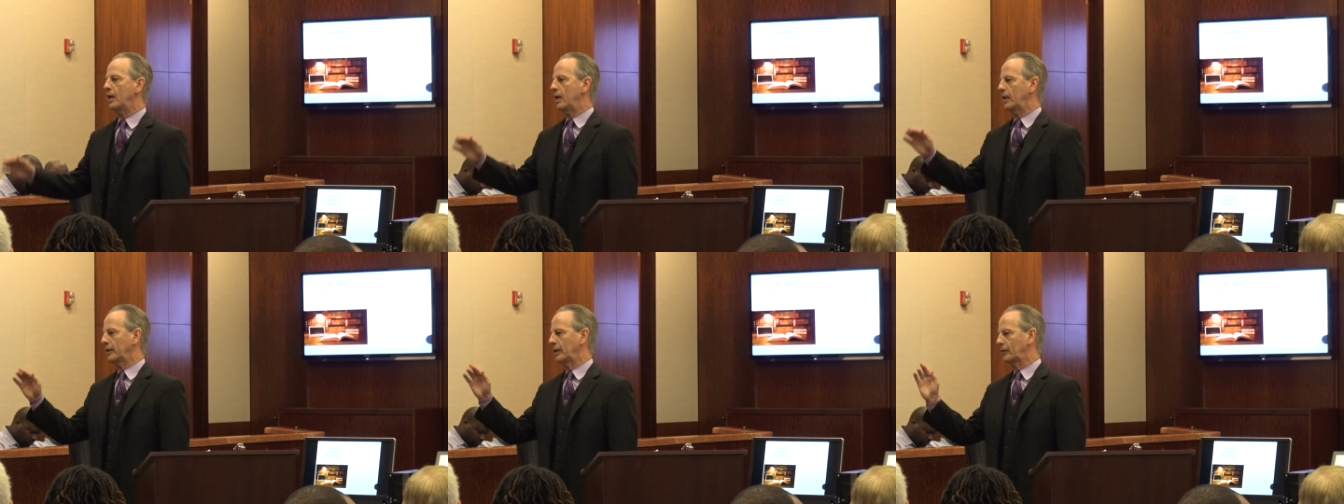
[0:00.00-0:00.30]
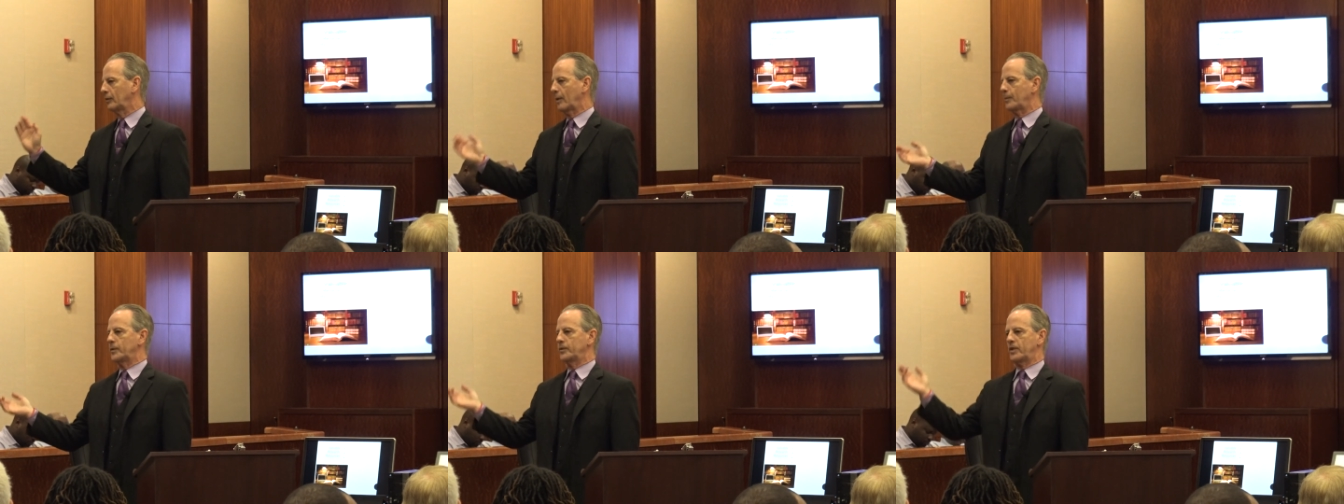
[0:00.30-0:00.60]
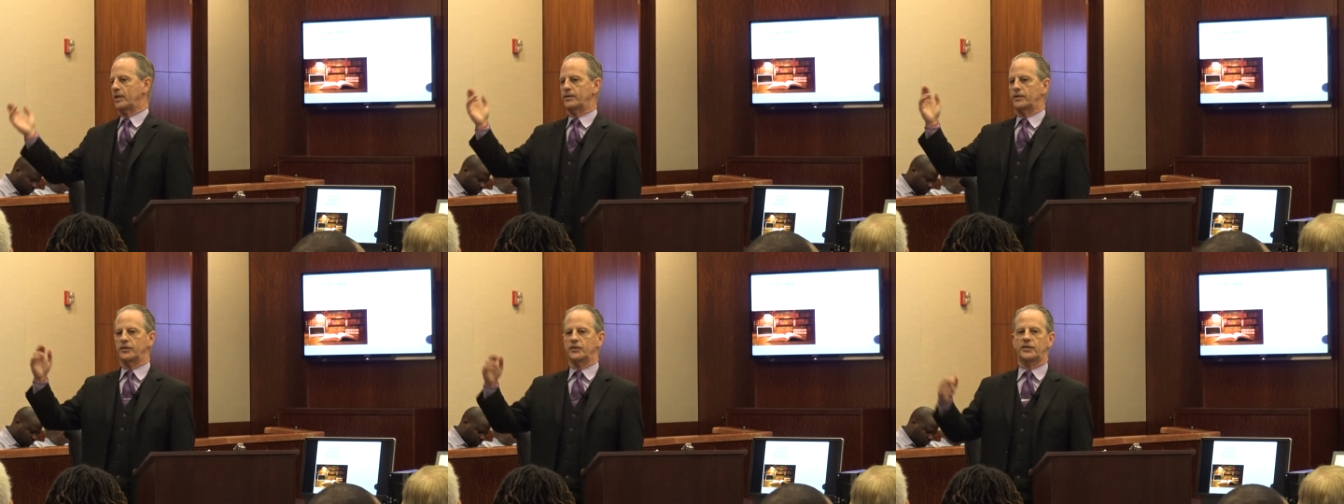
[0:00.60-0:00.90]
and they
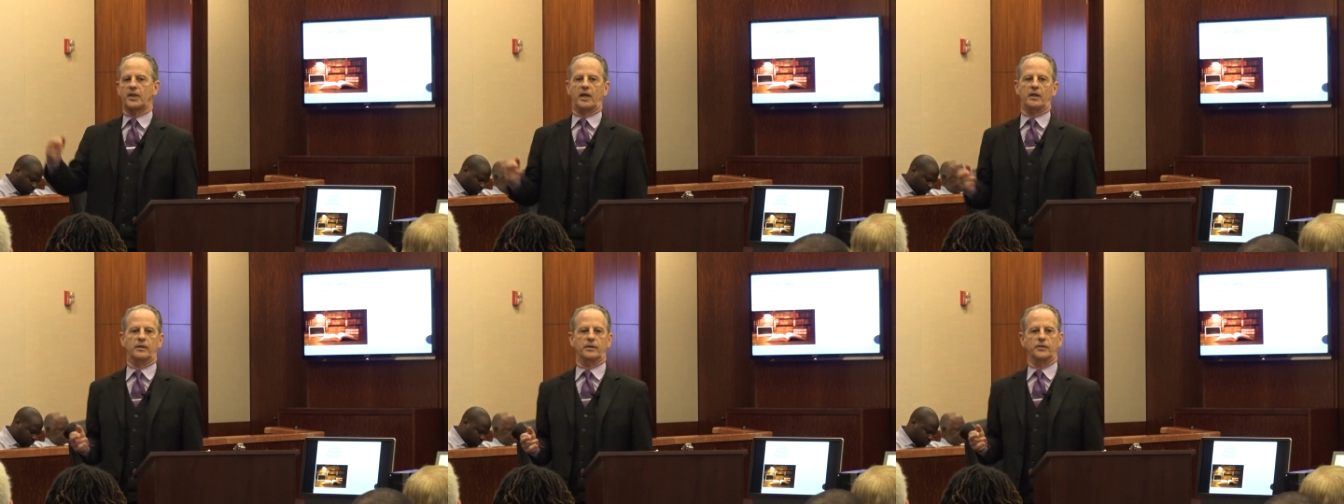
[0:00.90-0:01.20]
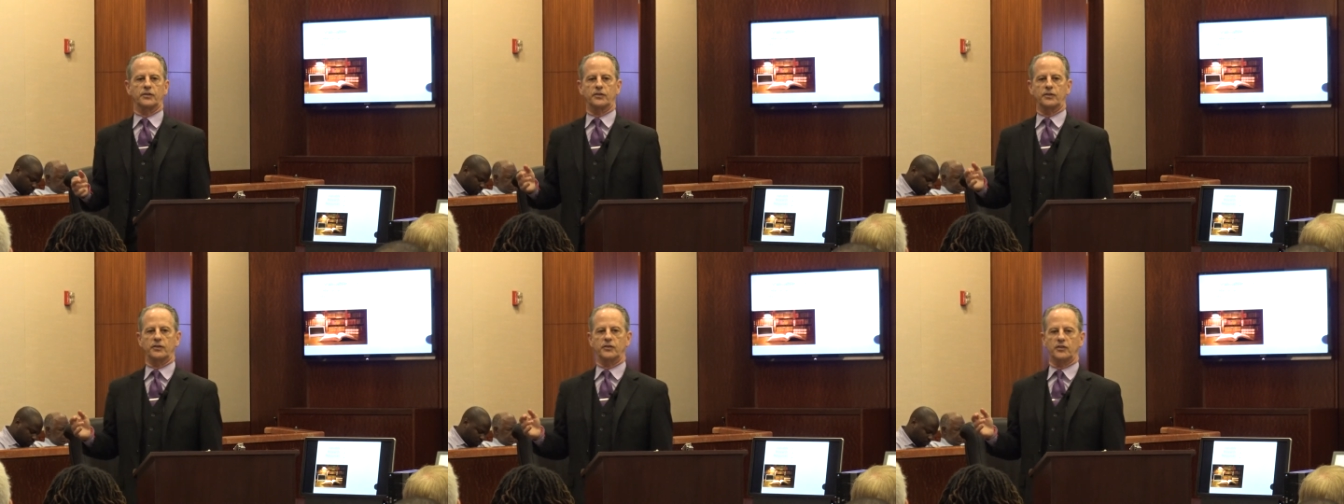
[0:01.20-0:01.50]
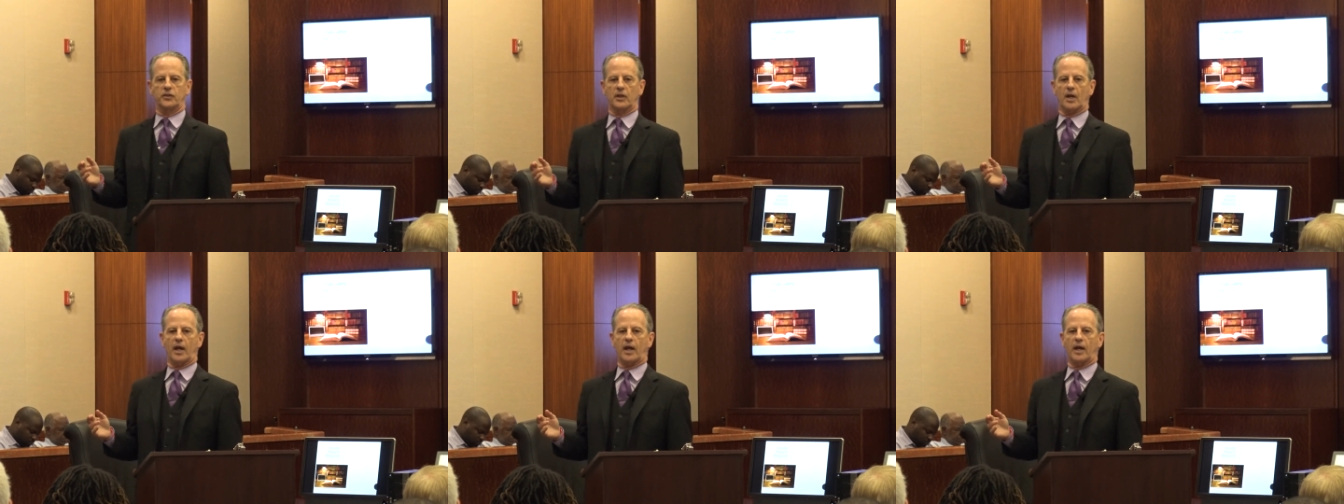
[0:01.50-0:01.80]
represent the state in the C
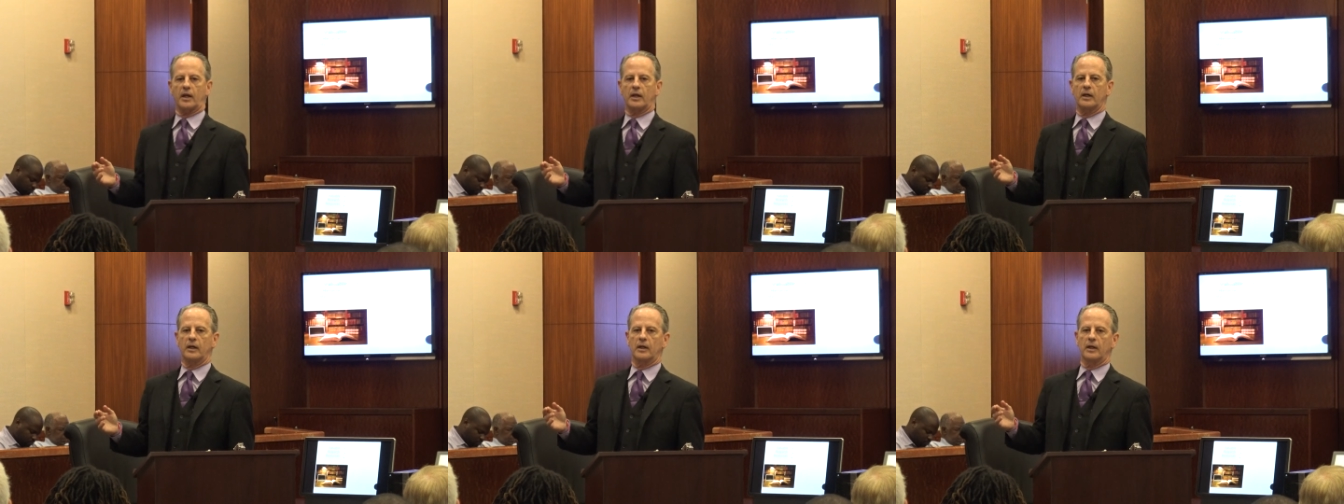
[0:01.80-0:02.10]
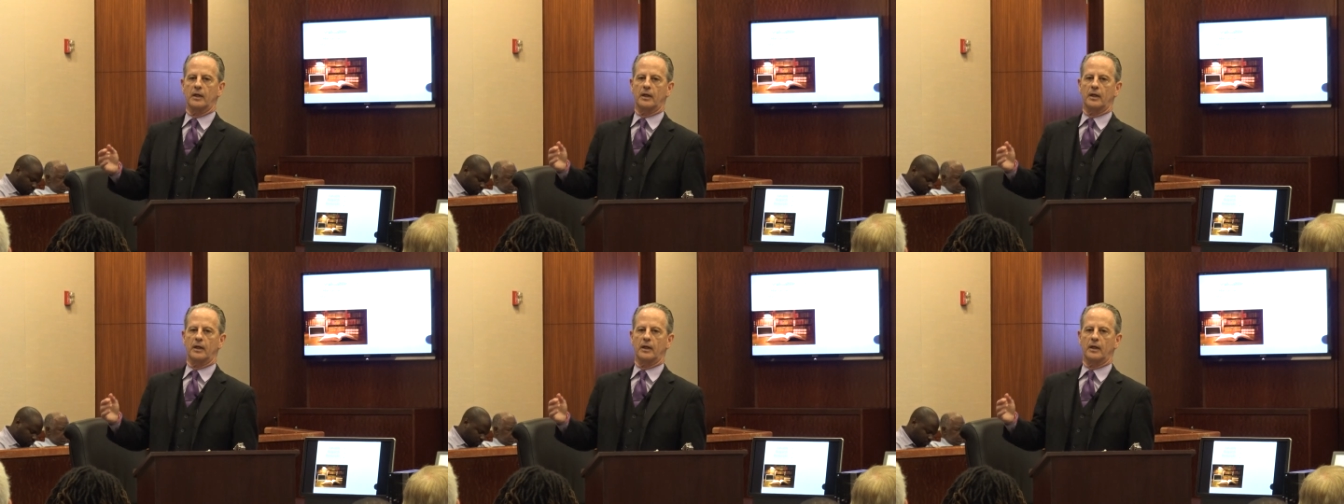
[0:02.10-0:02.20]
C A.